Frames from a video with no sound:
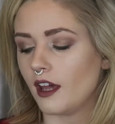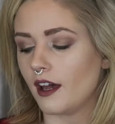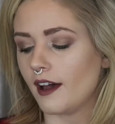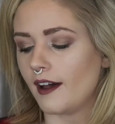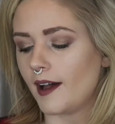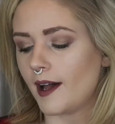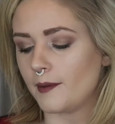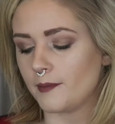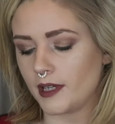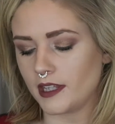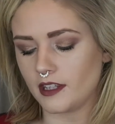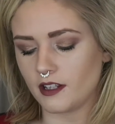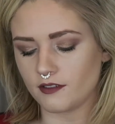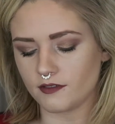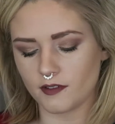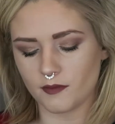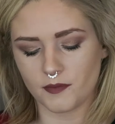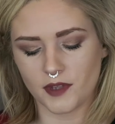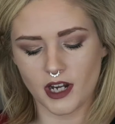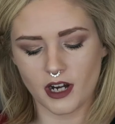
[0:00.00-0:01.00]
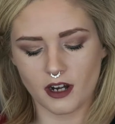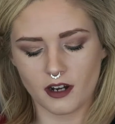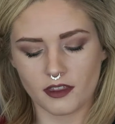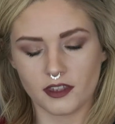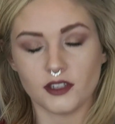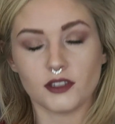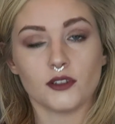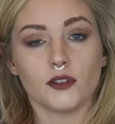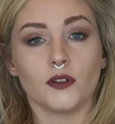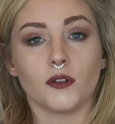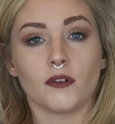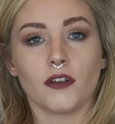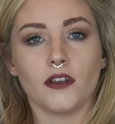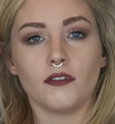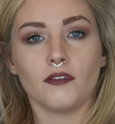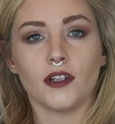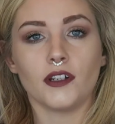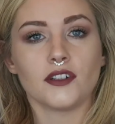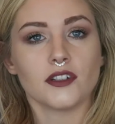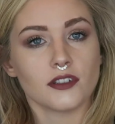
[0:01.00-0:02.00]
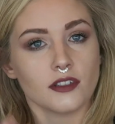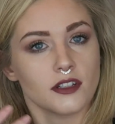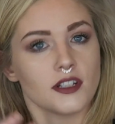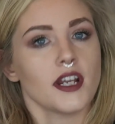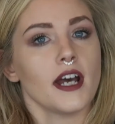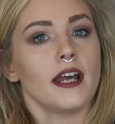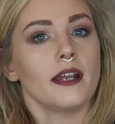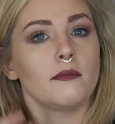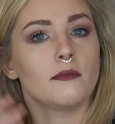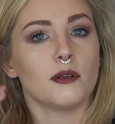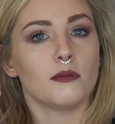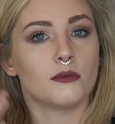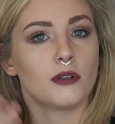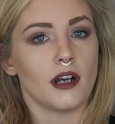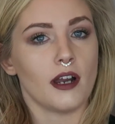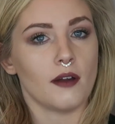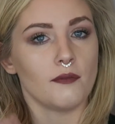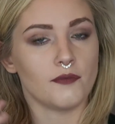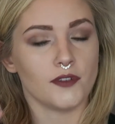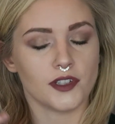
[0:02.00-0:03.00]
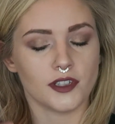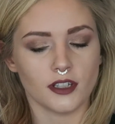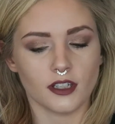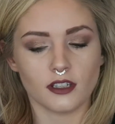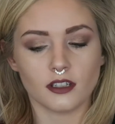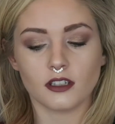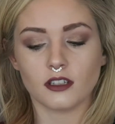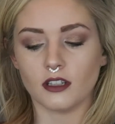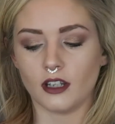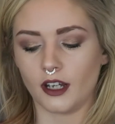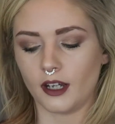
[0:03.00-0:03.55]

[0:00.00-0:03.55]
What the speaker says: And then from there, this will give it just a tiny bit more emphasis.